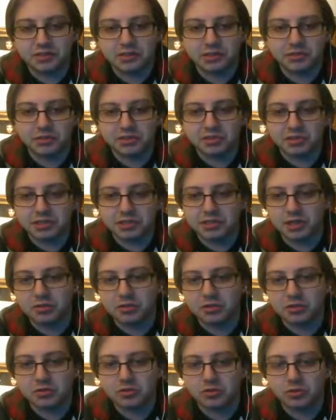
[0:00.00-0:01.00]
in
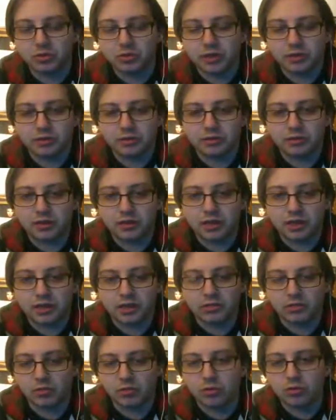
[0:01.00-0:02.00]
WCW with
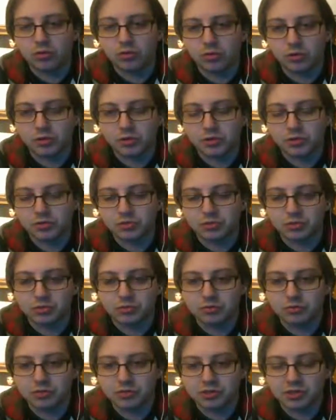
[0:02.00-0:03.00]
the Road Warriors
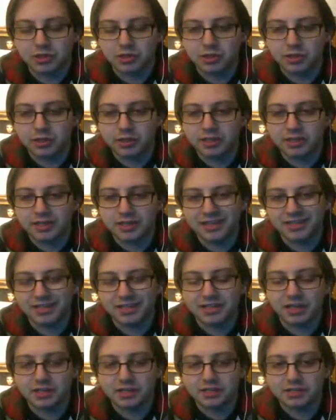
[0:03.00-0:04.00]
returning in
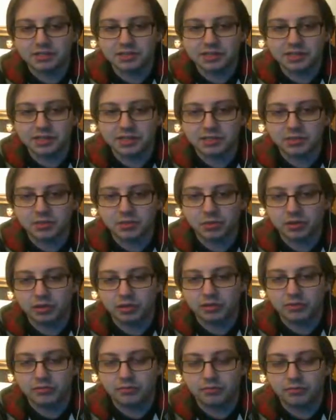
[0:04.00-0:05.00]
1996. But
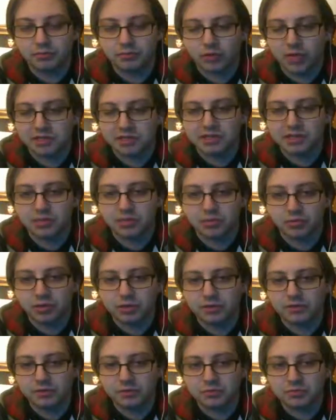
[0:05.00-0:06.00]
when I say
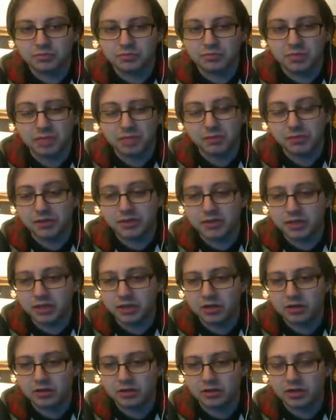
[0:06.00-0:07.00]
brief, it was maybe a
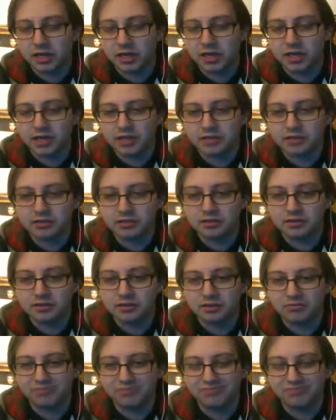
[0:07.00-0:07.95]
year, and